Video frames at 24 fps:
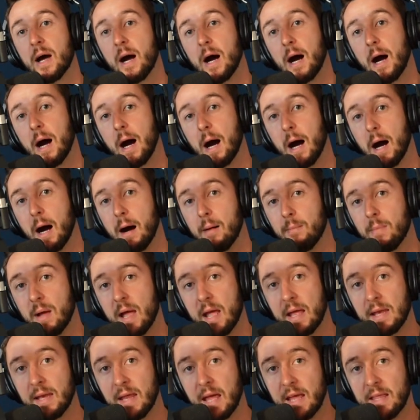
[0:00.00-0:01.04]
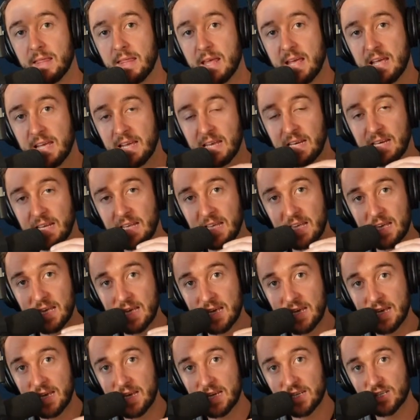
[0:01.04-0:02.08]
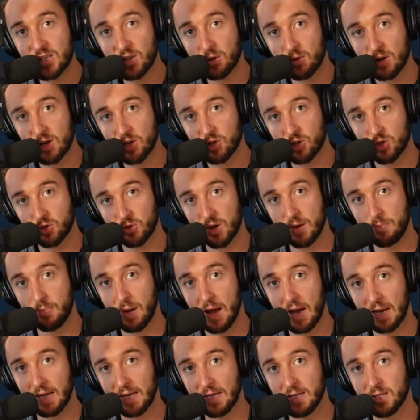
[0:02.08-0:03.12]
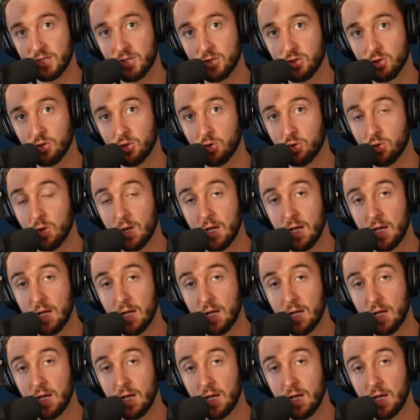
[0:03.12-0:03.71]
and they can ease their interest rate back into